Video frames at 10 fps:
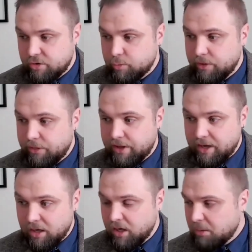a normal
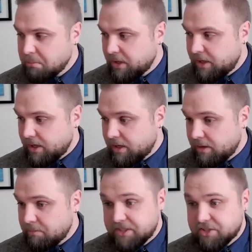thing, but
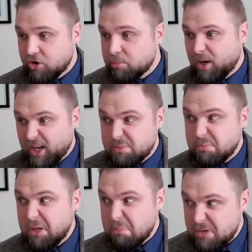it's
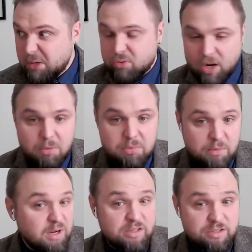normalized by me
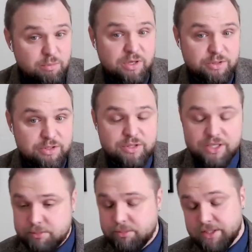probably because I'm used
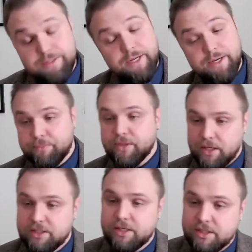to this. But yeah,
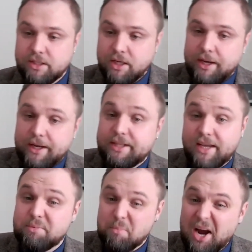
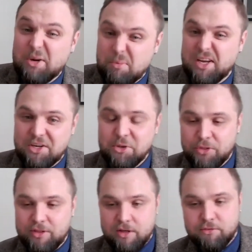it might be a
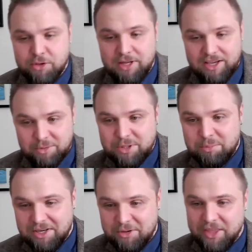new thing for a lot of
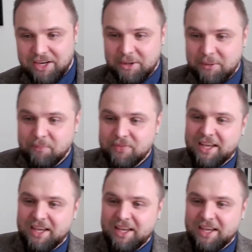people out there.